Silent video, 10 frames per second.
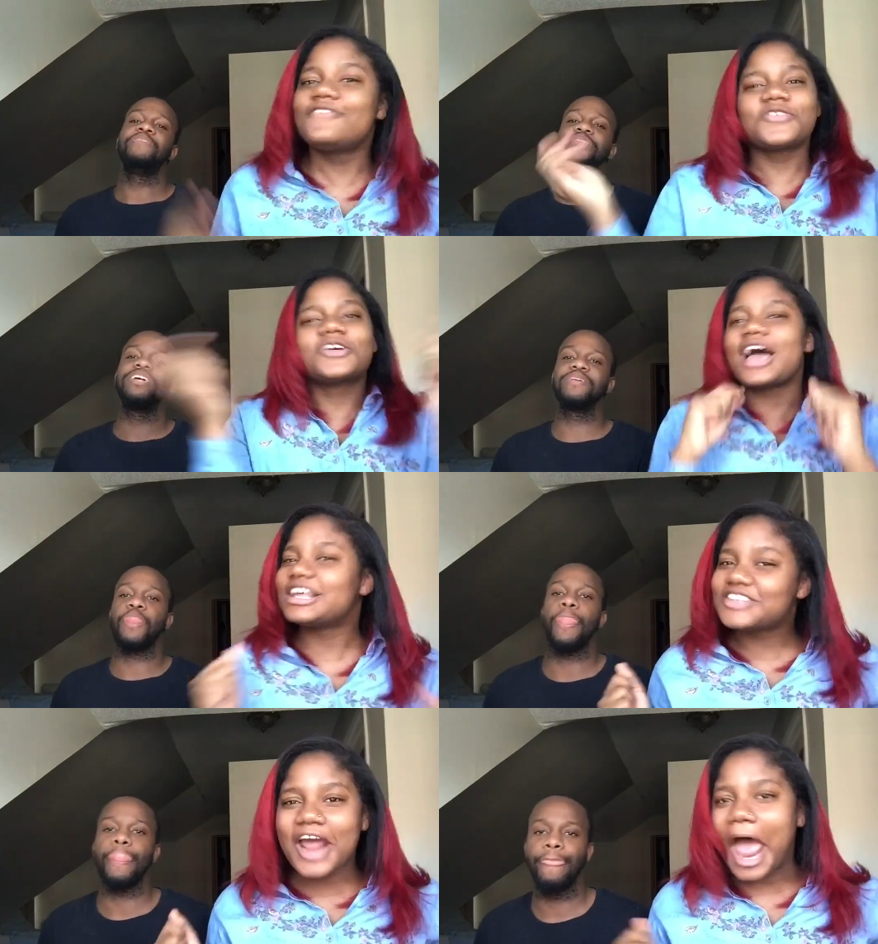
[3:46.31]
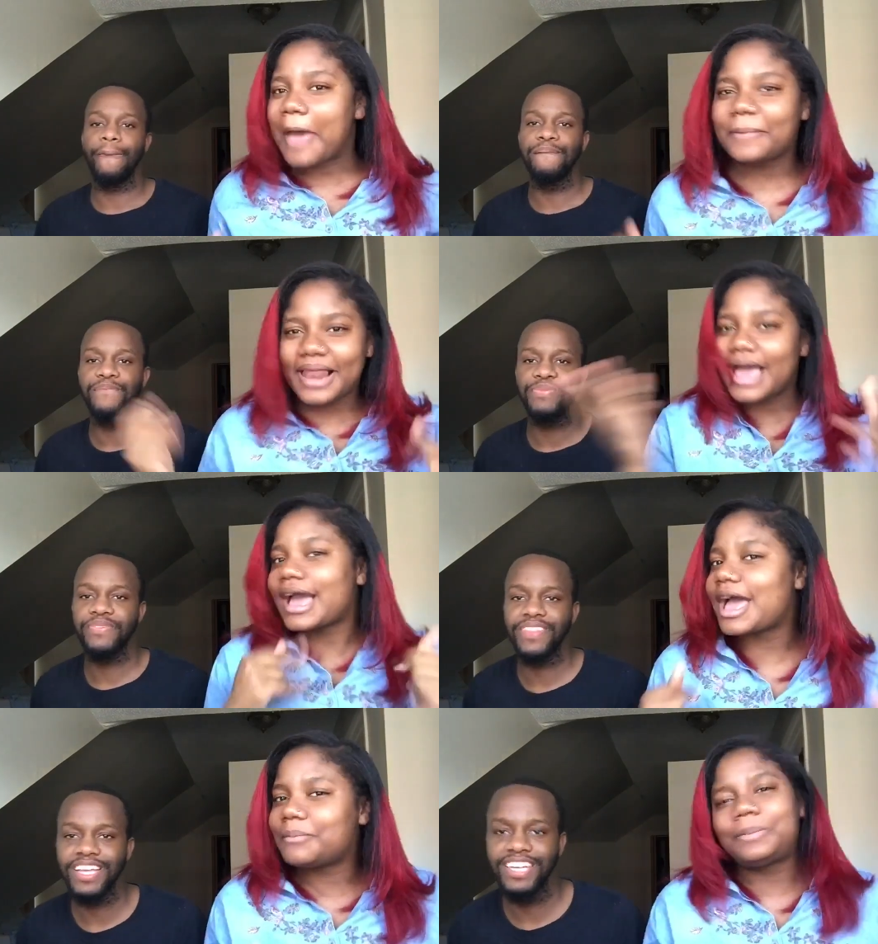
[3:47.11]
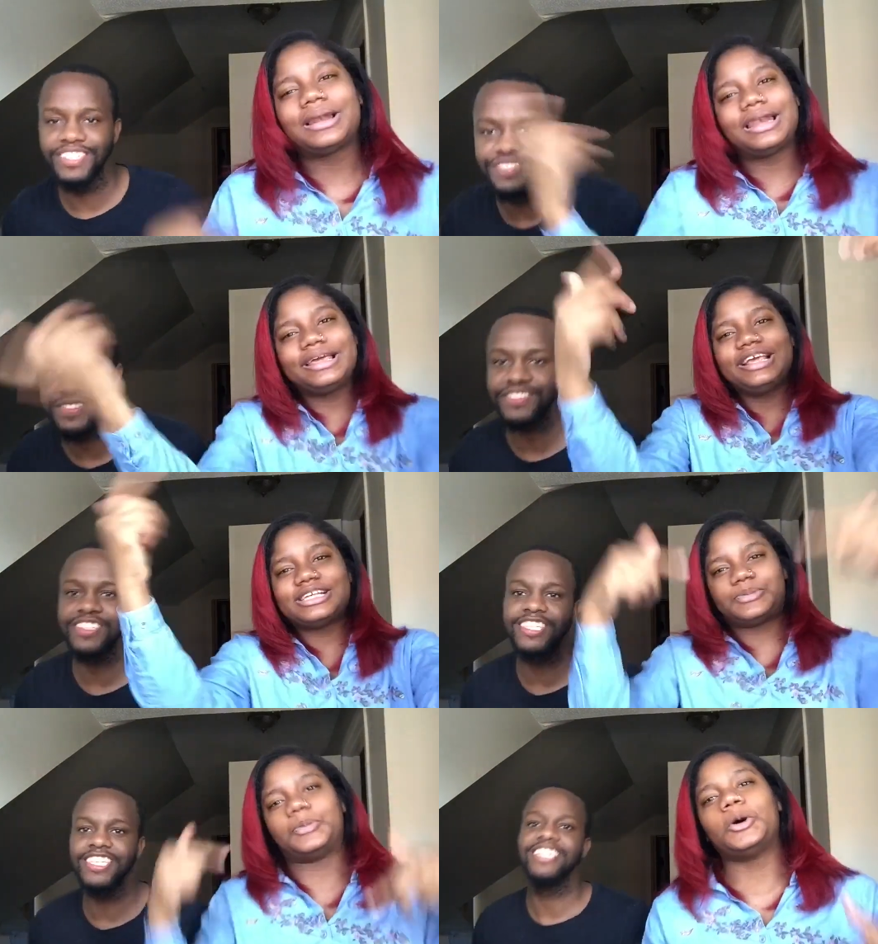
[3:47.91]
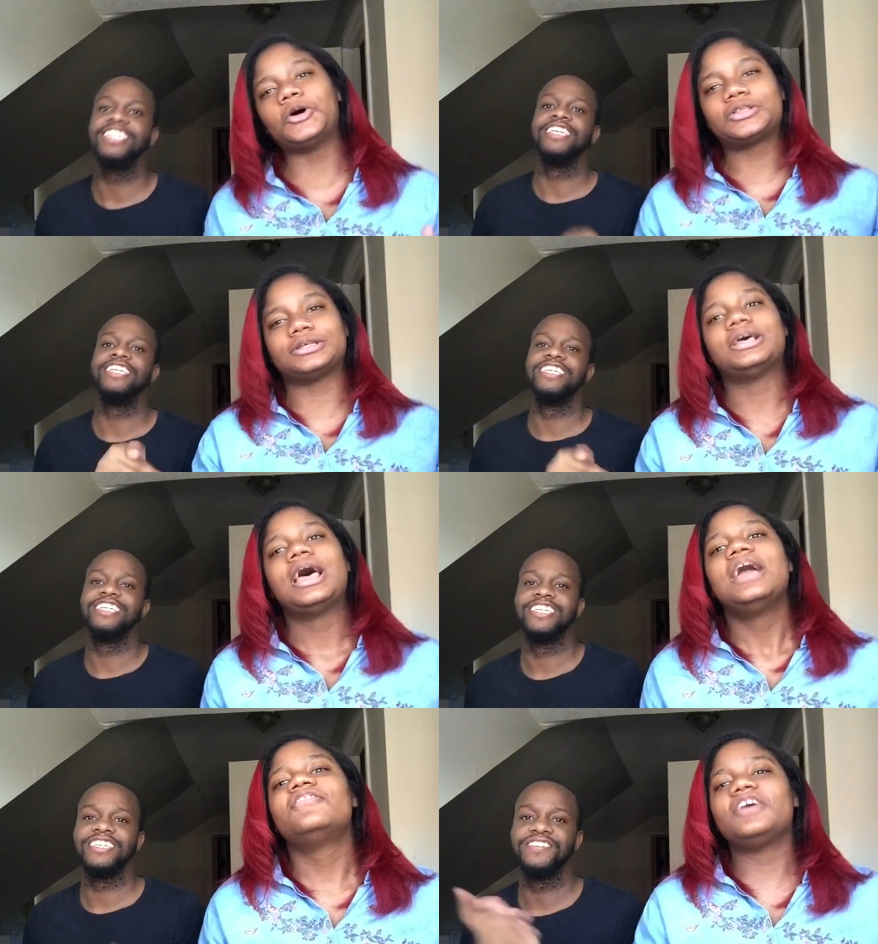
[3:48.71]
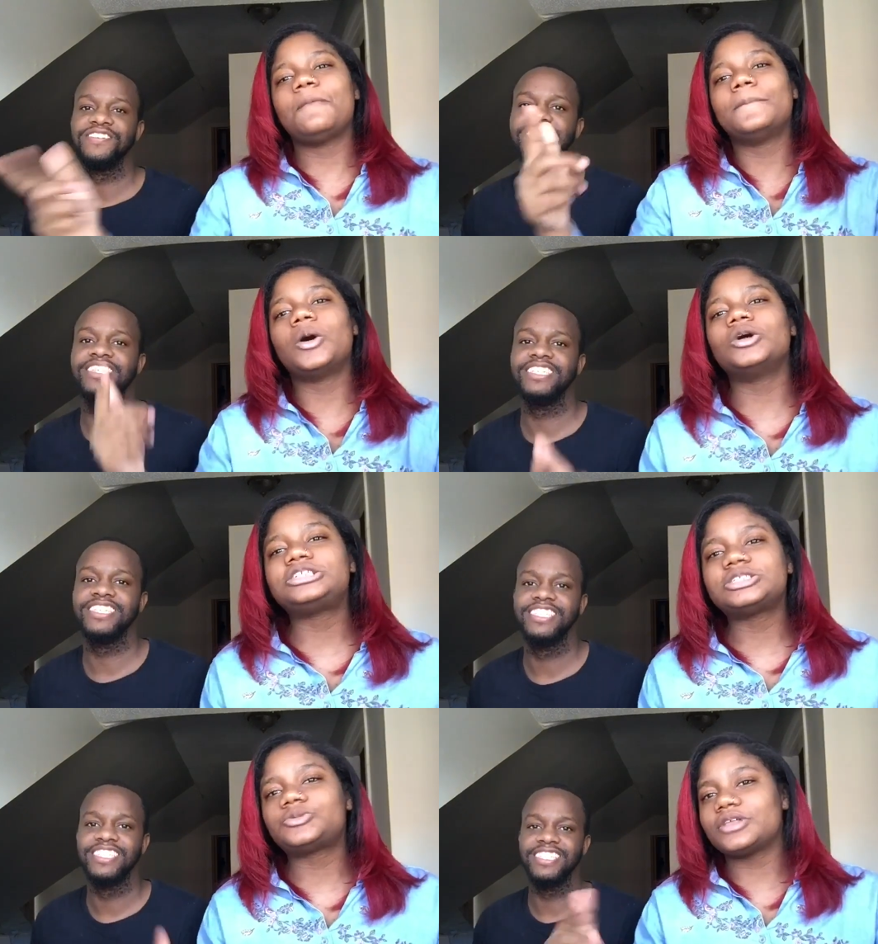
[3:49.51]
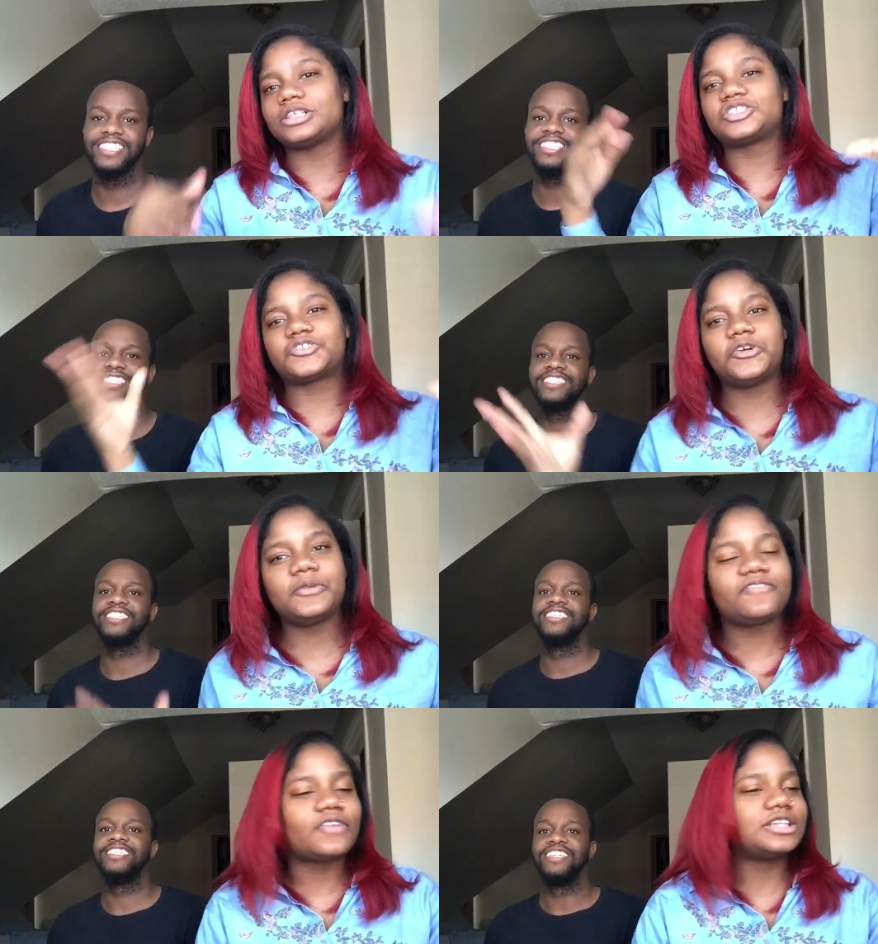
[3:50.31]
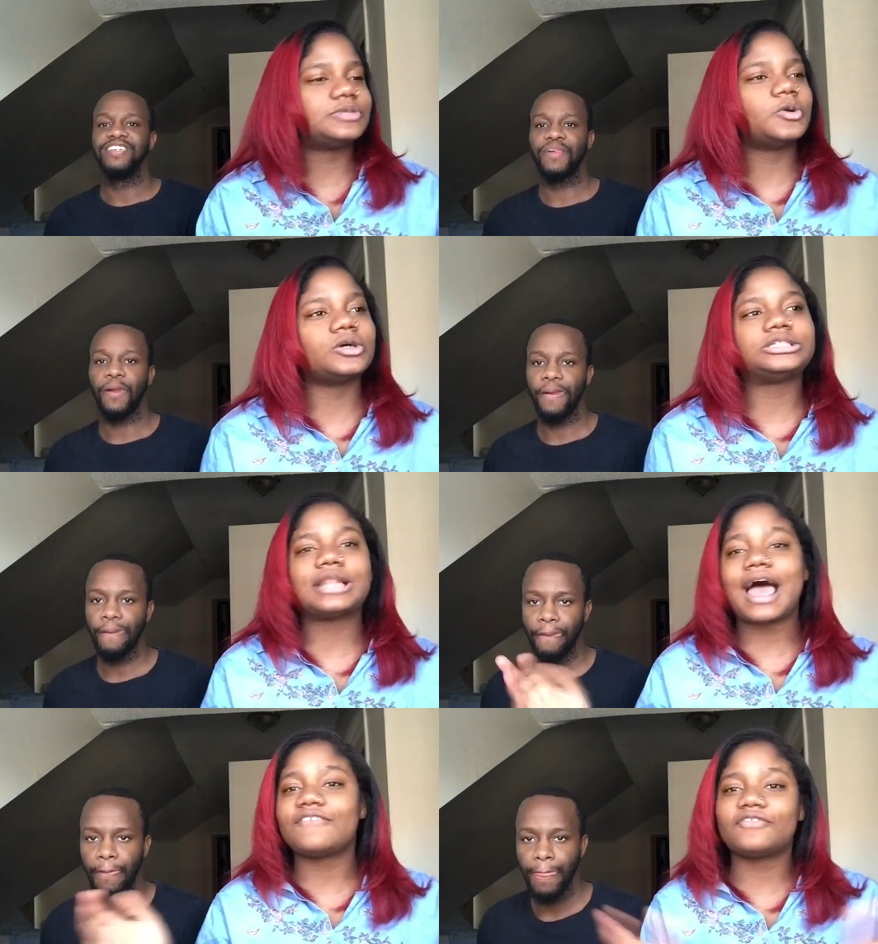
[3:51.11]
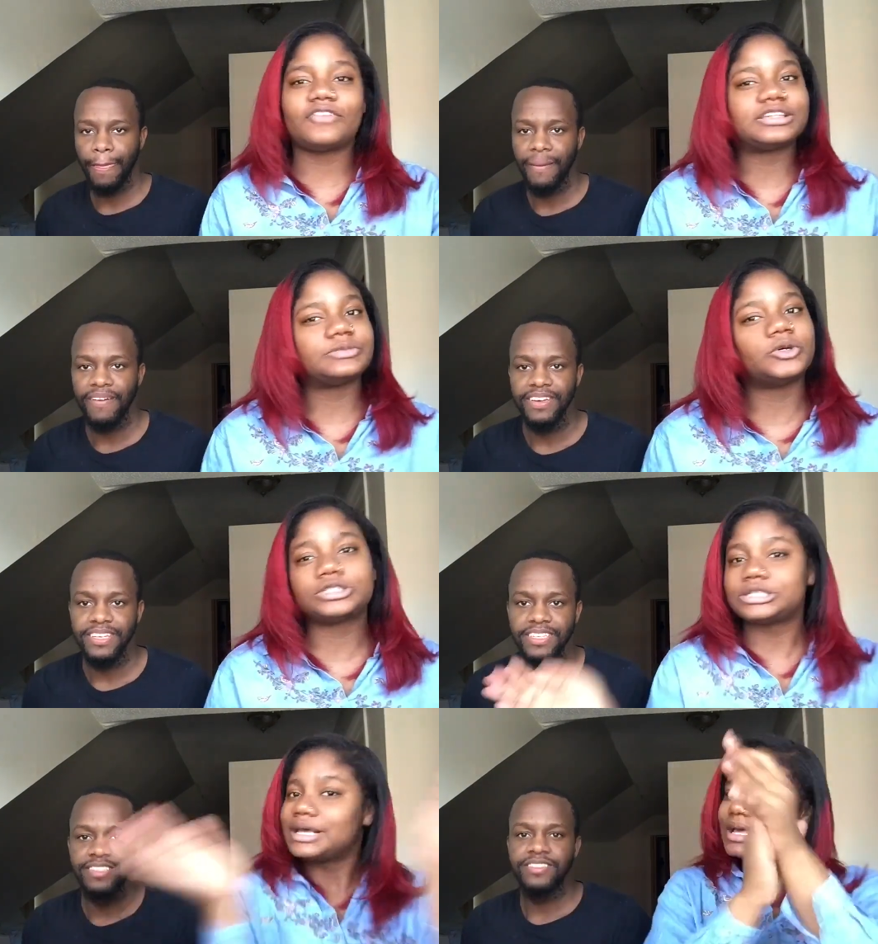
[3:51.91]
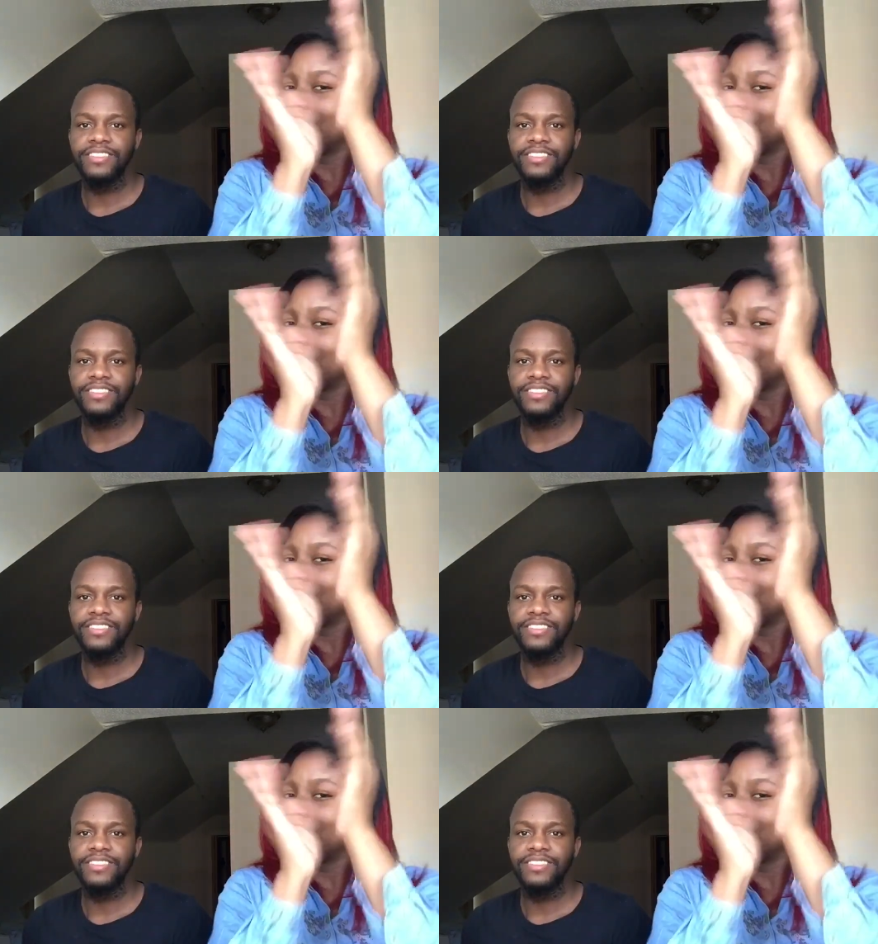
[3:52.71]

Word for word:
Speaker 1: Like, If you guys are happy like I am, please put the emojis with the screaming face emoji, laughing face emoji.